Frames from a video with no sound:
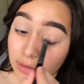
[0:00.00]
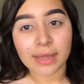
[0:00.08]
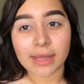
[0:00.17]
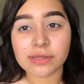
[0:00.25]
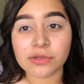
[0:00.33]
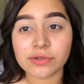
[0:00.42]

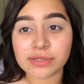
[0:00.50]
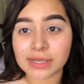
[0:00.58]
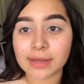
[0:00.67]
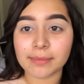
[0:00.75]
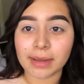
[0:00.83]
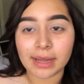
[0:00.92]
And to
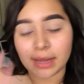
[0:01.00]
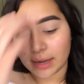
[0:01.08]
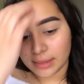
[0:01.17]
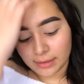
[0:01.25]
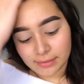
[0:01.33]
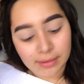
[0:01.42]
set my
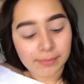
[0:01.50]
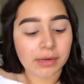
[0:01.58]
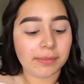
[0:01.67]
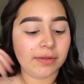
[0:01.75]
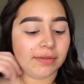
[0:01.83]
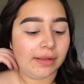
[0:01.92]
eyelids, I'm going
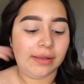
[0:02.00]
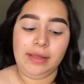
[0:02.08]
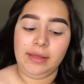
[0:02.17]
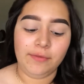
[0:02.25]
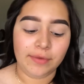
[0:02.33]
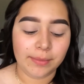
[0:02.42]
to be using
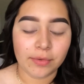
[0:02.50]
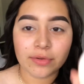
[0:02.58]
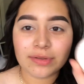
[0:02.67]
the Rimmel